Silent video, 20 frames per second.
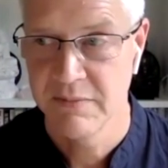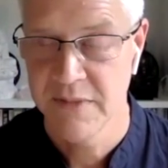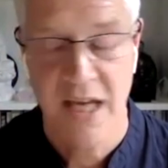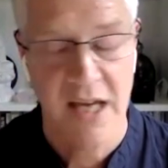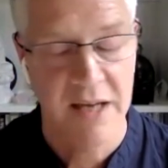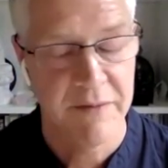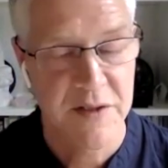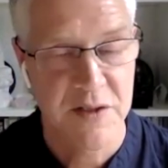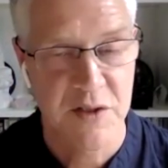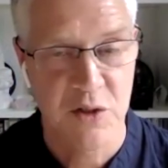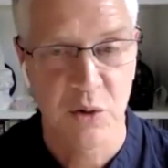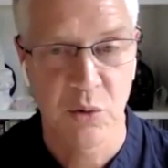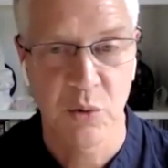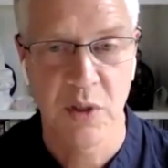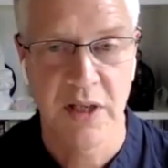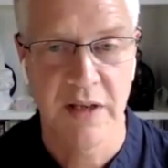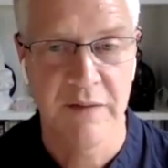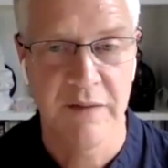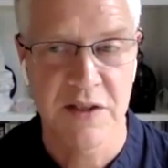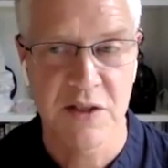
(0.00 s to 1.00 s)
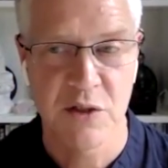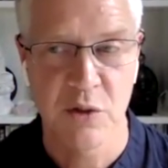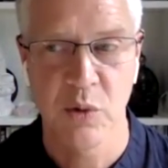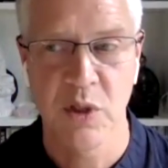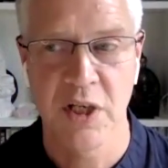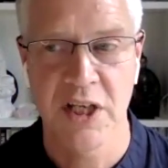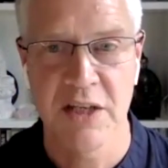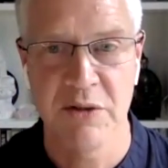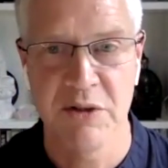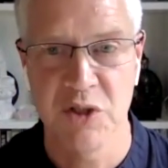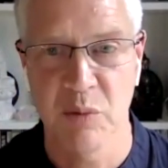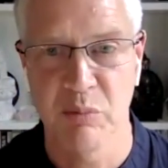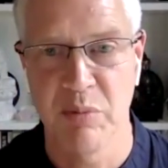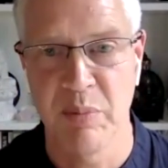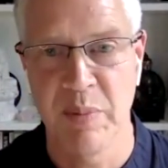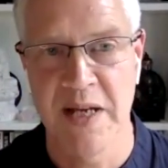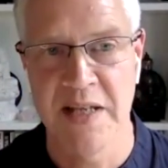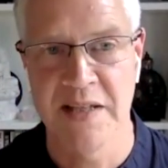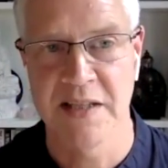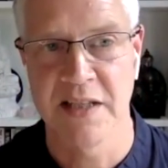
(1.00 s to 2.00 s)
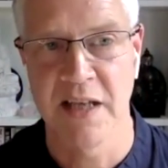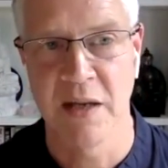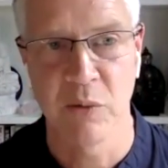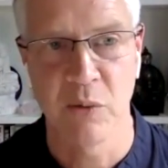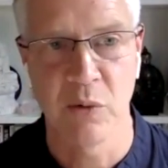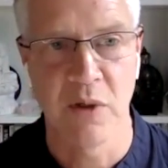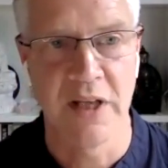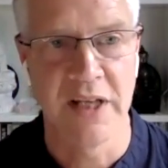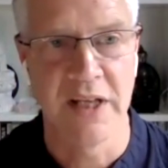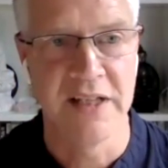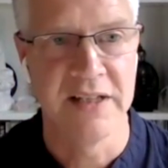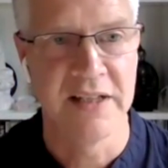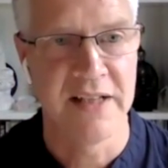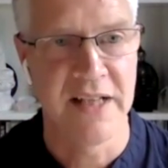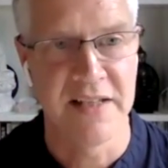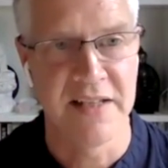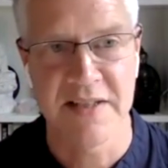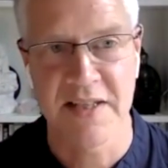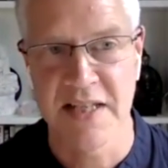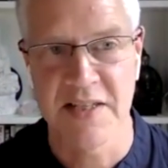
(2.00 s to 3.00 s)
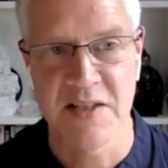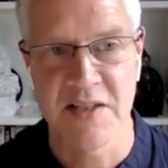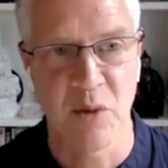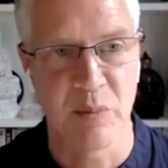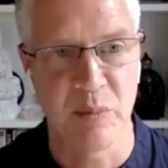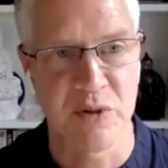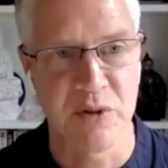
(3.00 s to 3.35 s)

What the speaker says: Yeah, if it's calling you and you're prepared to go all in, then seize the